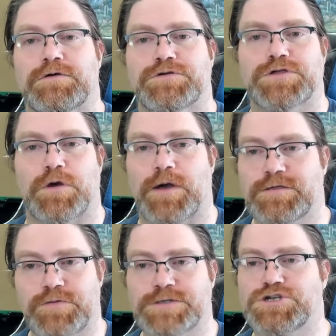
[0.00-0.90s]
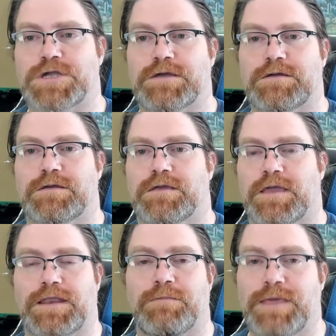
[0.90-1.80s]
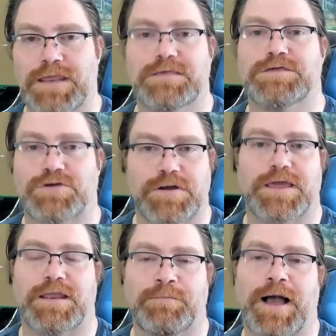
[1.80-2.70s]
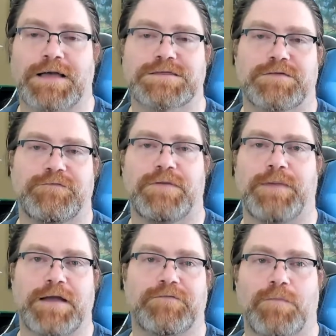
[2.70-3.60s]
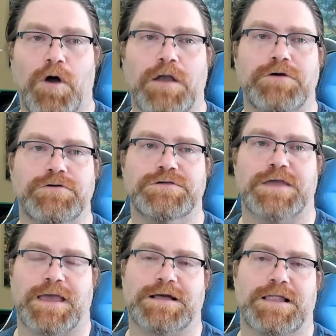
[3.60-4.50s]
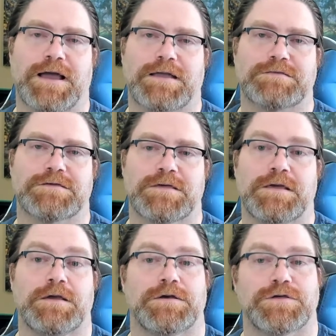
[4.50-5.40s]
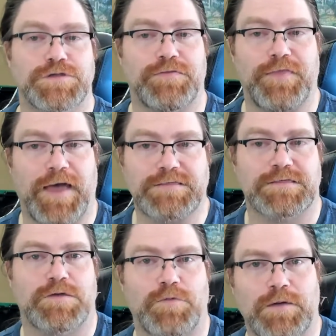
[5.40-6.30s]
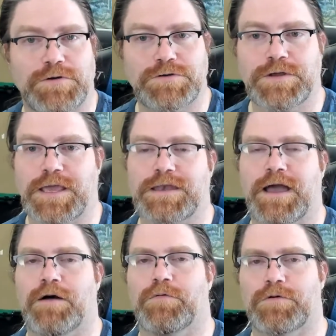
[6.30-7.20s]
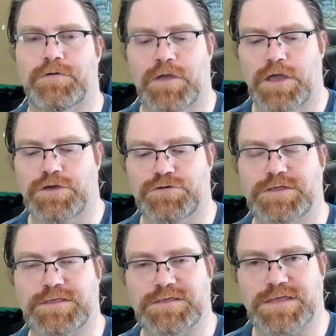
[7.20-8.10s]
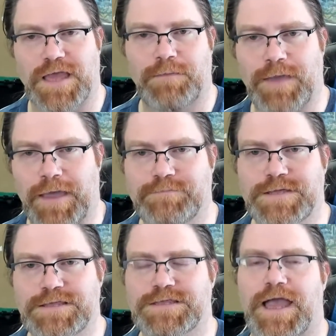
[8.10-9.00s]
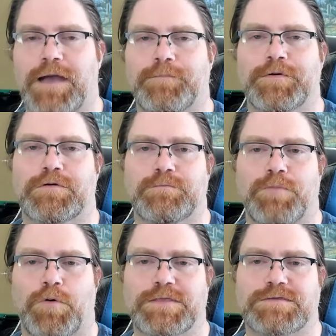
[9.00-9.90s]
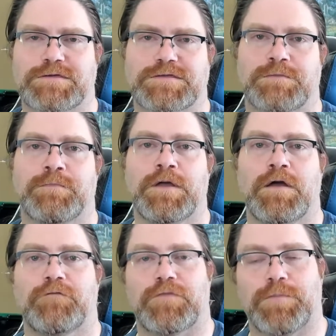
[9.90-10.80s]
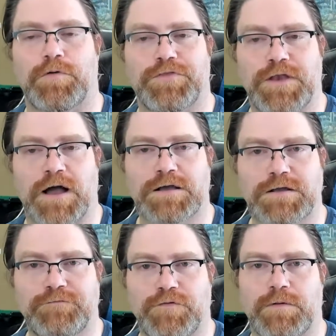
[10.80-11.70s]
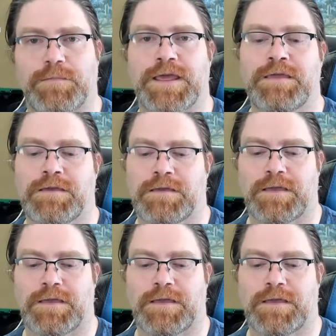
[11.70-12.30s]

So I switched it and immediately started getting positive feedback from auditors and clients. So that's the way we're doing it now. We're using the same MDSAP point system for both the nonconformity